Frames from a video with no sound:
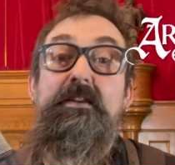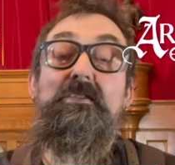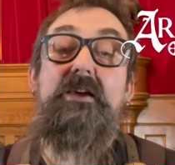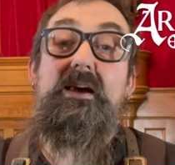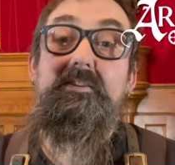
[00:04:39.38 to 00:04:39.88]

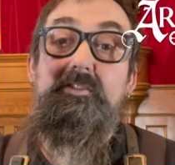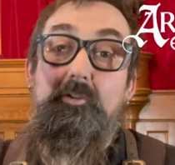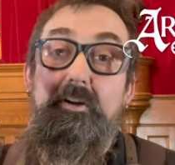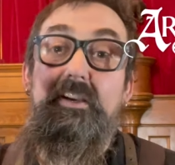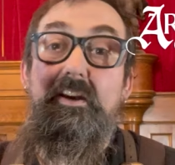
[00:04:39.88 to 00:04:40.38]
that
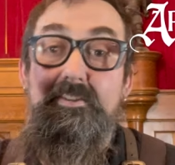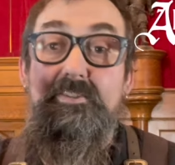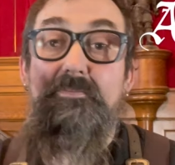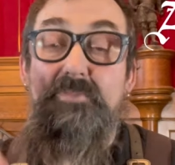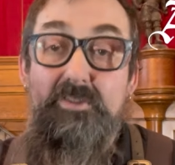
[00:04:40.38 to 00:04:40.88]
your
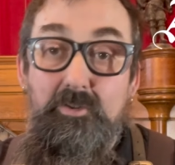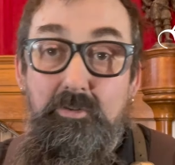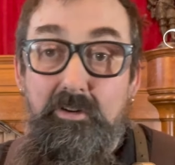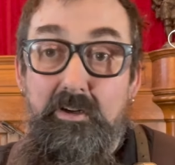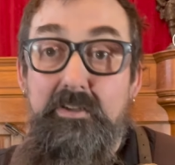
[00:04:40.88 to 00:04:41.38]
custom
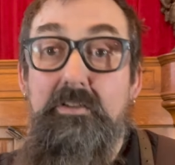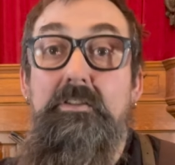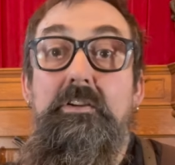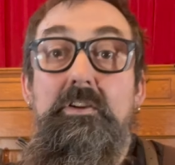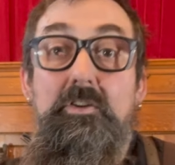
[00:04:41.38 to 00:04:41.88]
sword
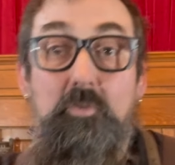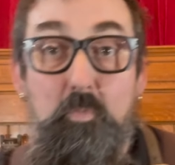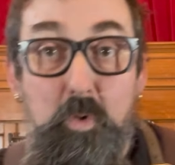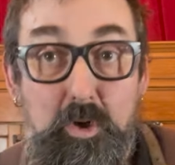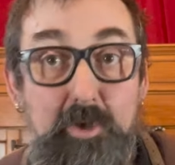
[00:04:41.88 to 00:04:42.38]

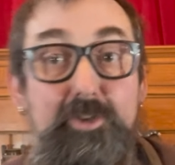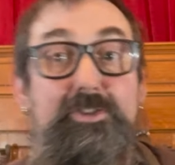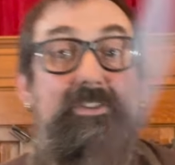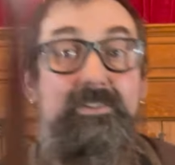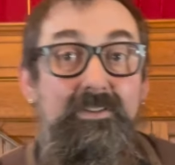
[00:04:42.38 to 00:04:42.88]

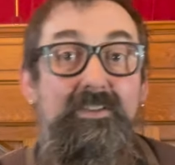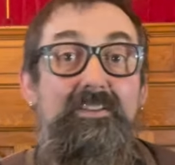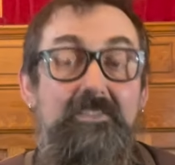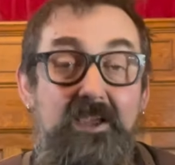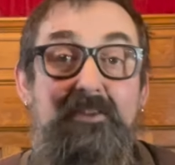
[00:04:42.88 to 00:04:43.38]
works
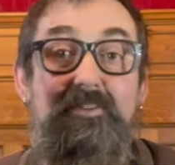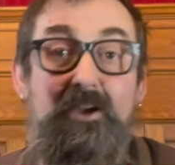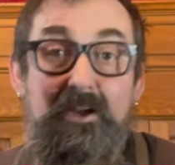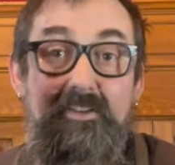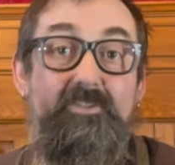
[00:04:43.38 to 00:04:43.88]
like the
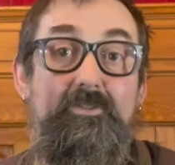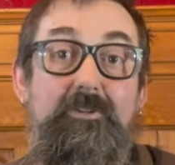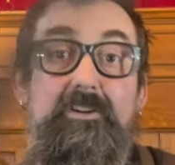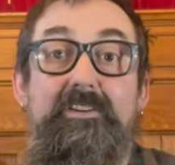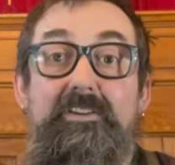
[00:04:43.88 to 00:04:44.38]
kind of
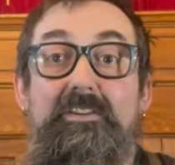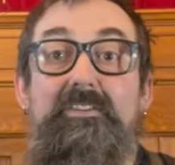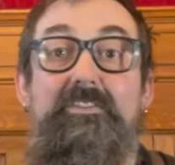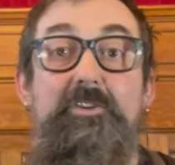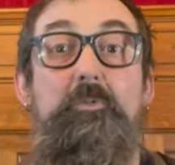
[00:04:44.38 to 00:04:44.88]
sword
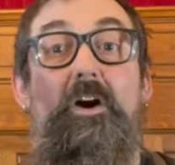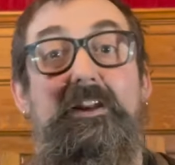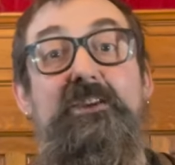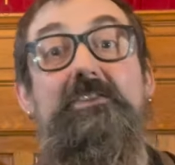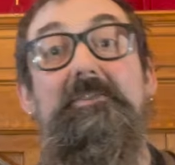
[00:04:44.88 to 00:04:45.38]
you want
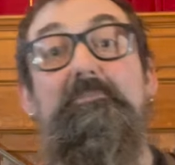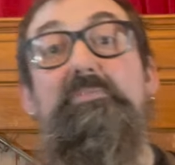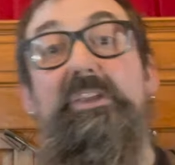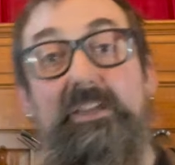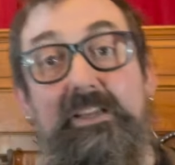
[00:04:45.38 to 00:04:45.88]
it to
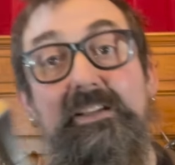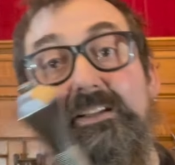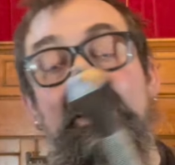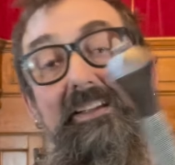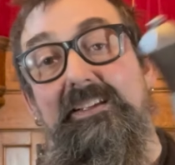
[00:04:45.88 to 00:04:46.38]
be,
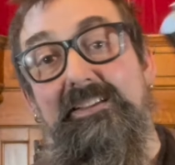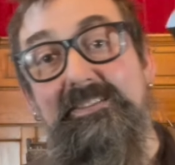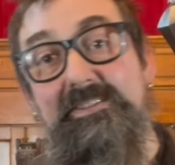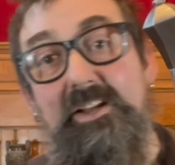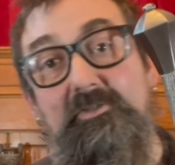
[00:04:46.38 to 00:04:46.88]

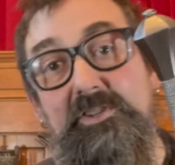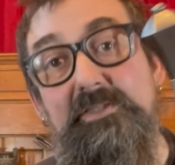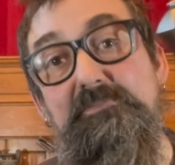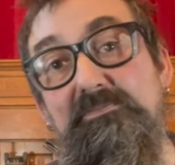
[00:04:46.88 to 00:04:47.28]
instead of just